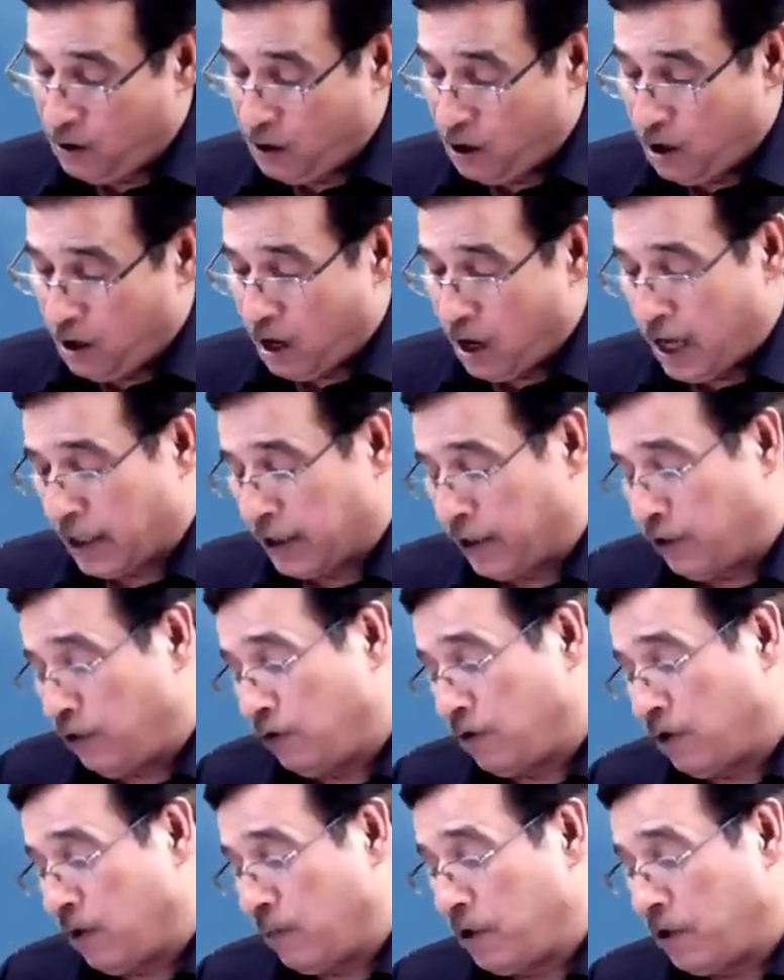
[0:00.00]
Accrued
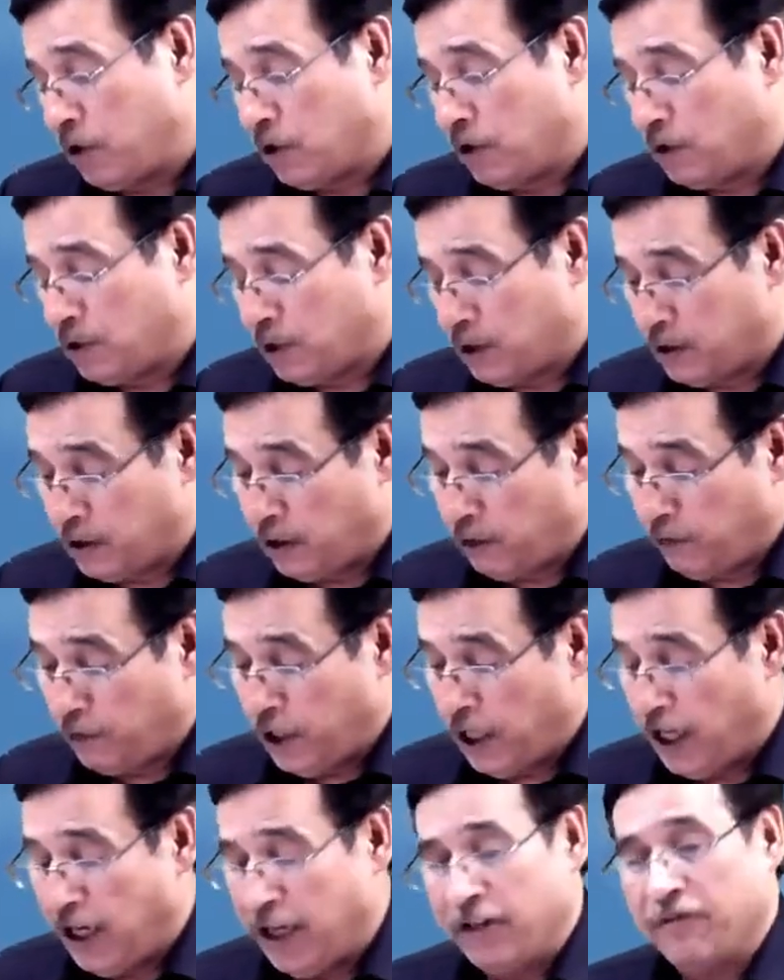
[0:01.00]
commission generally will
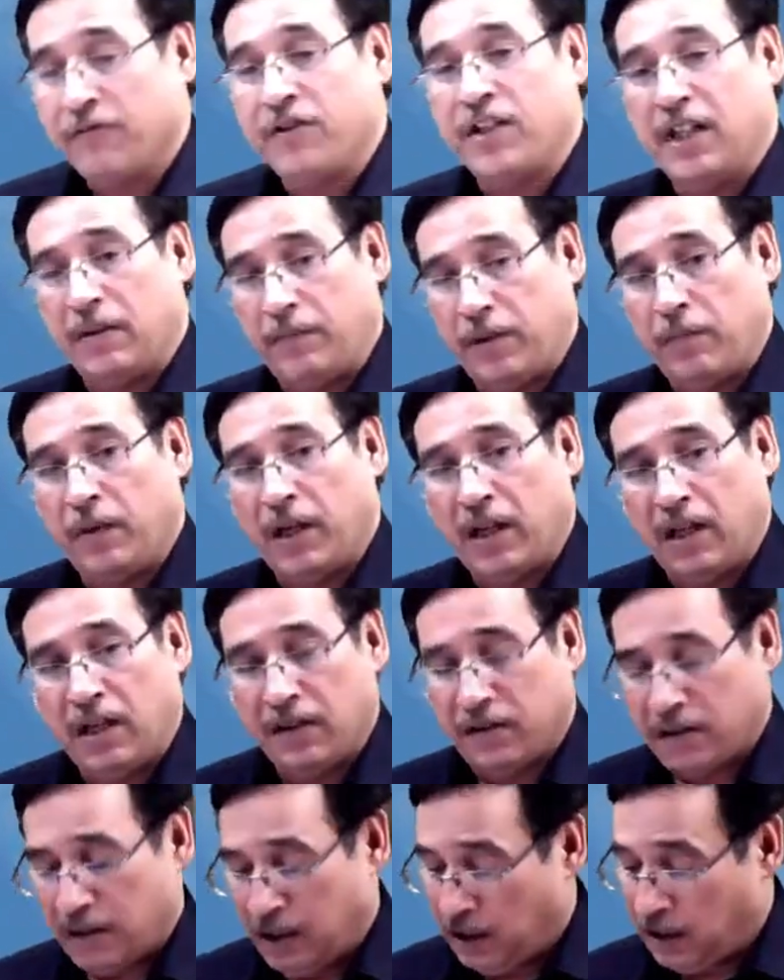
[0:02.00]
have debit
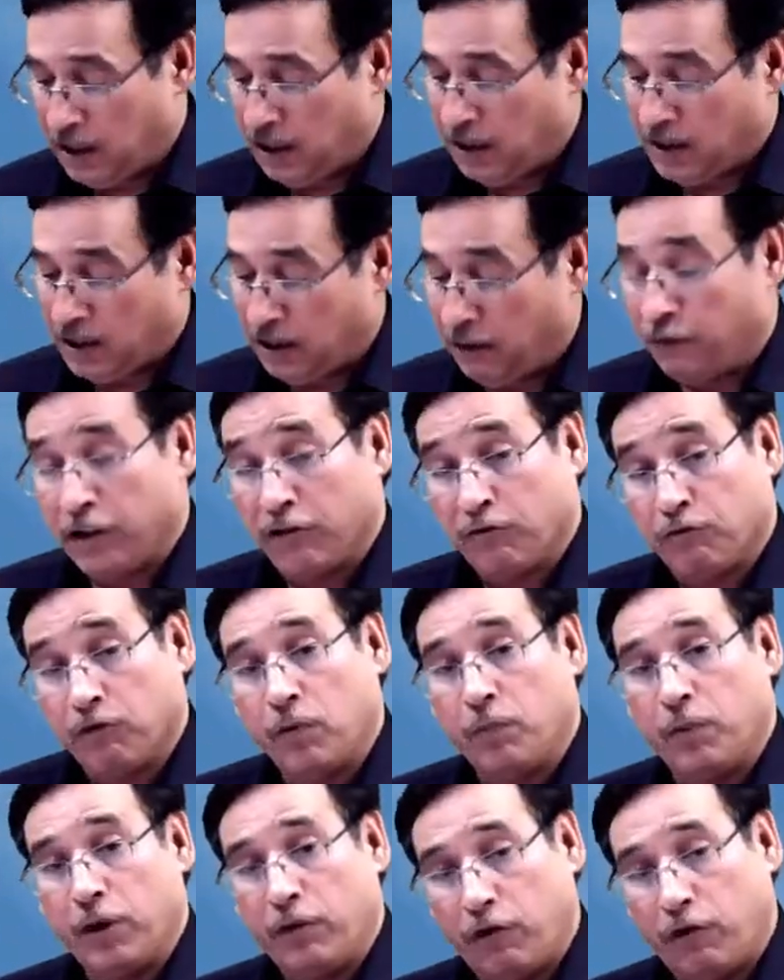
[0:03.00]
balance in case if it would
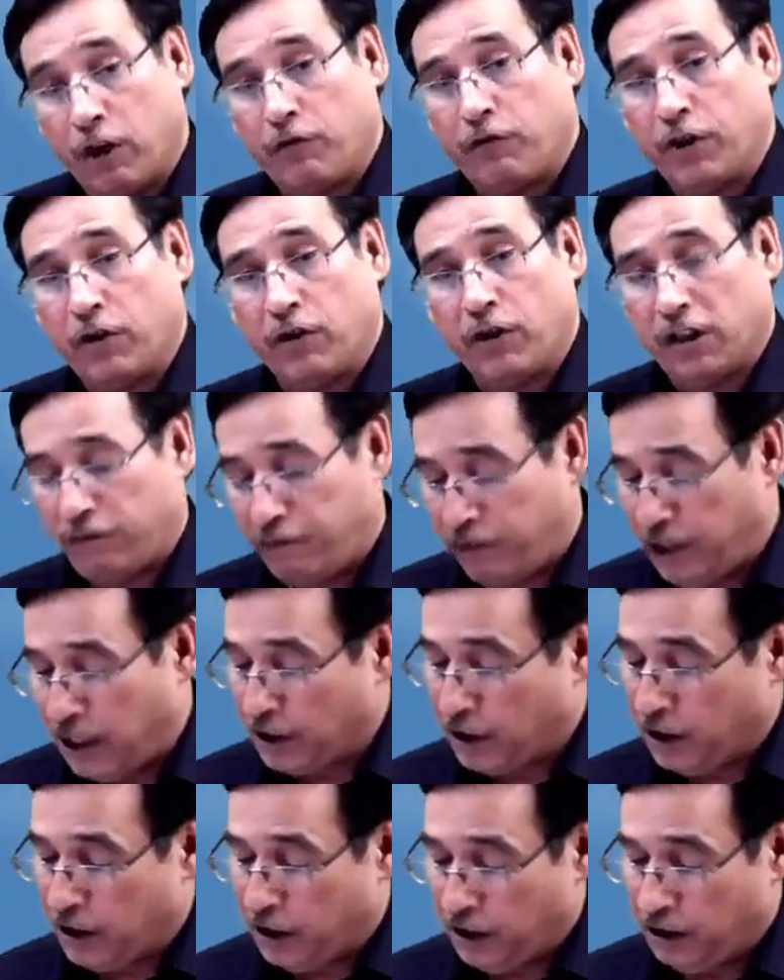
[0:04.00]
be what we call
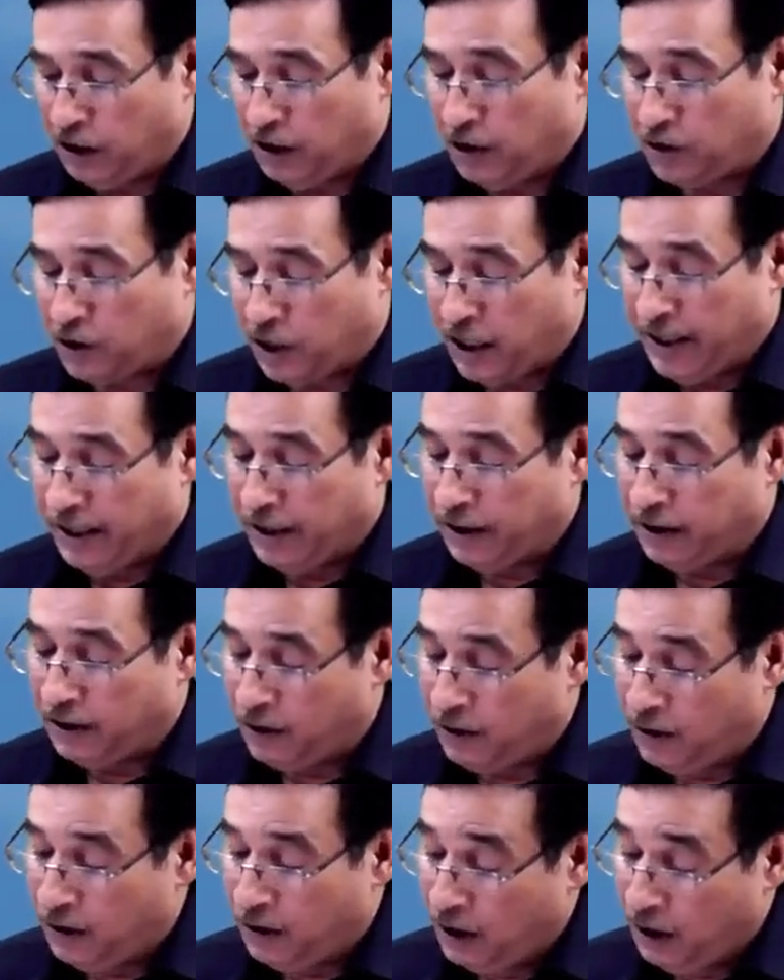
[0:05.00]
reflected in the trial.
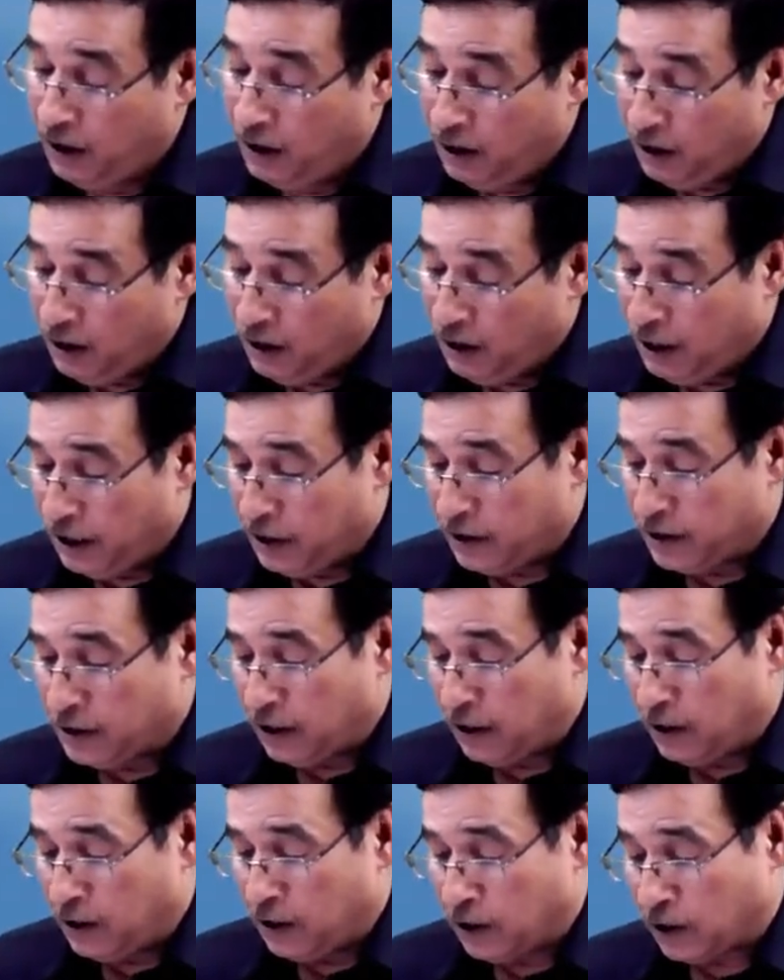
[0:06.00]
Let us say
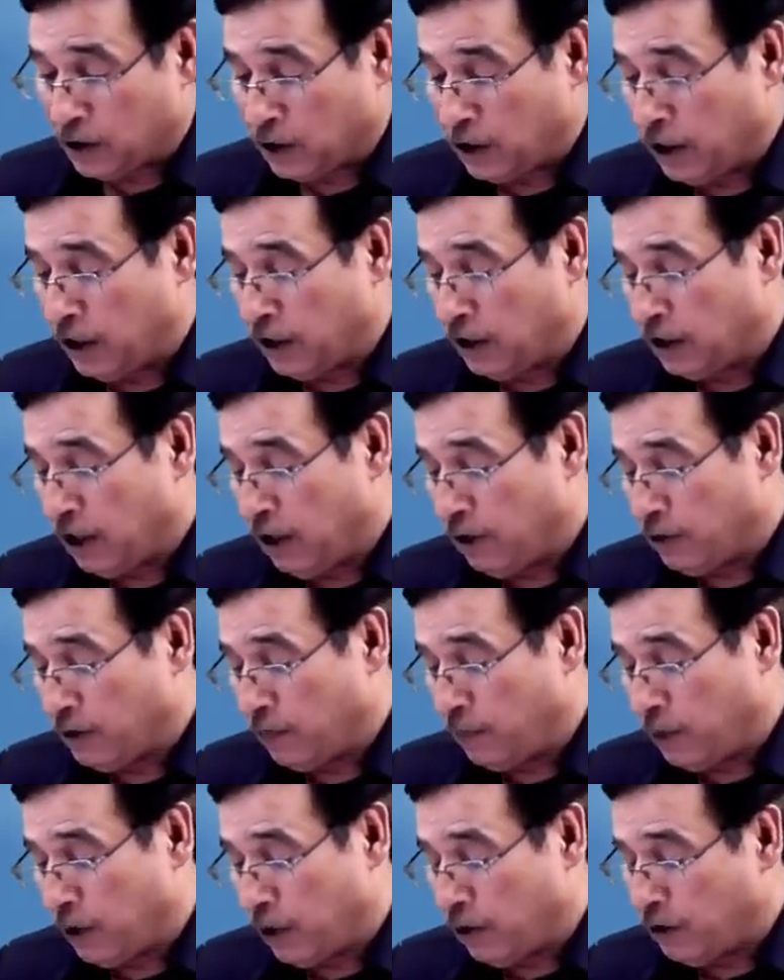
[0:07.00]
it is 30,000
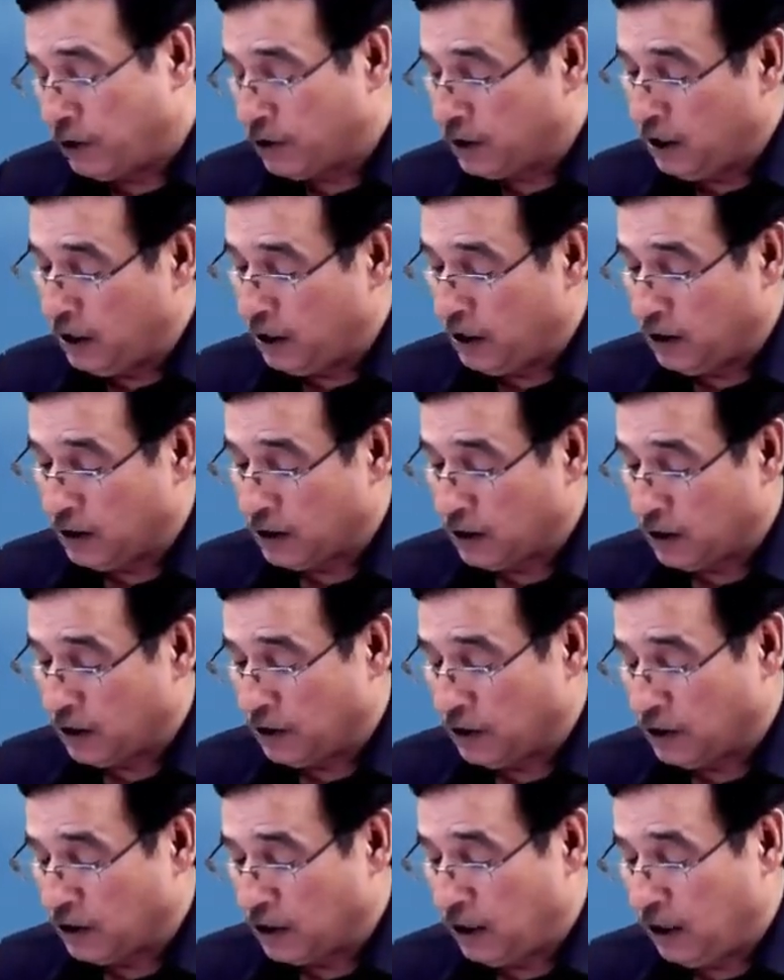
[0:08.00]
because it is
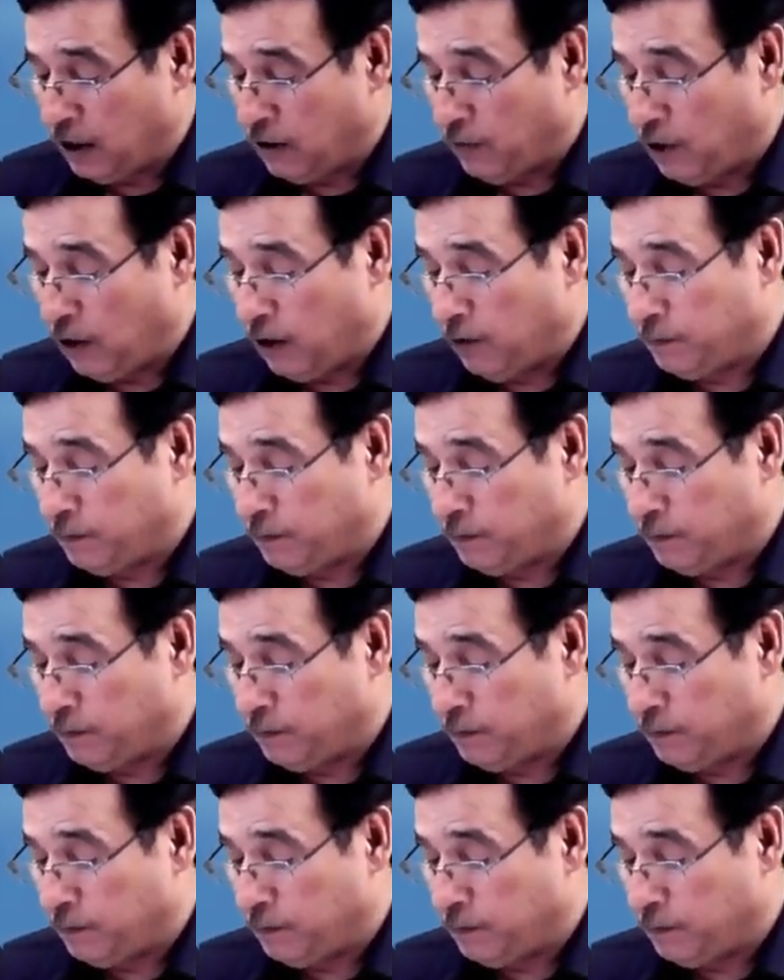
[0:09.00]
receivable.